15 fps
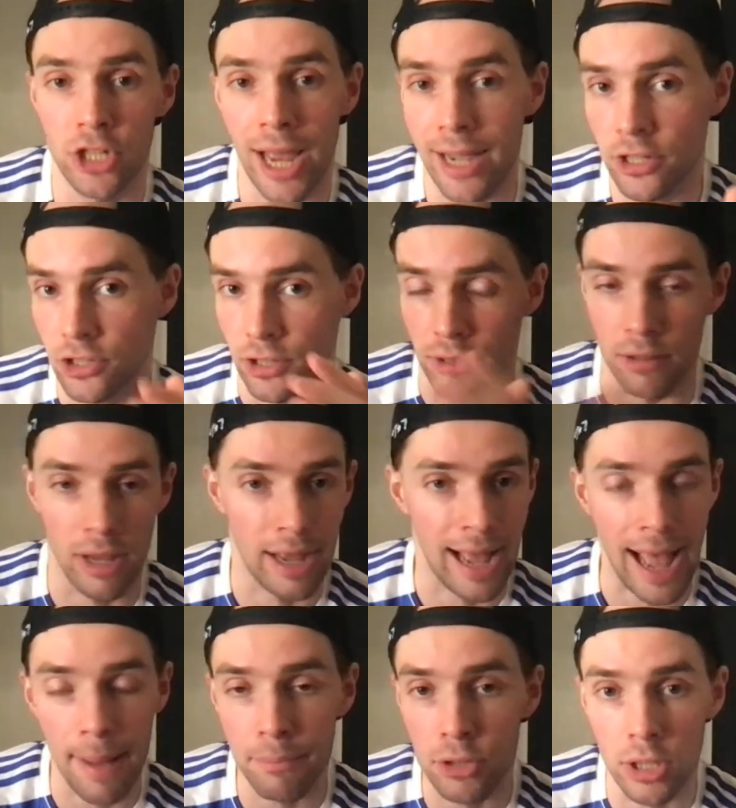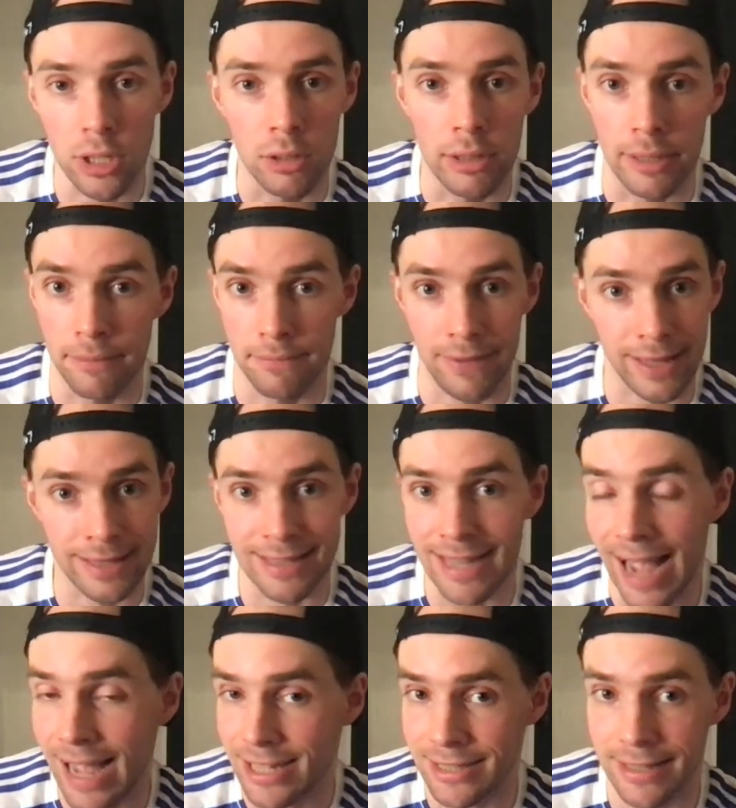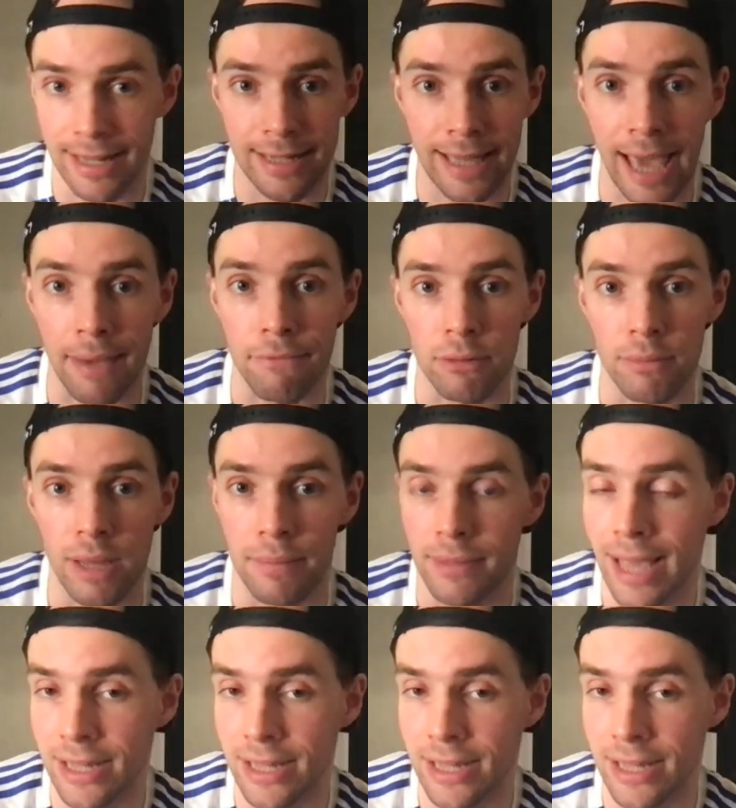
Jackson, absolutely fantastic game from him.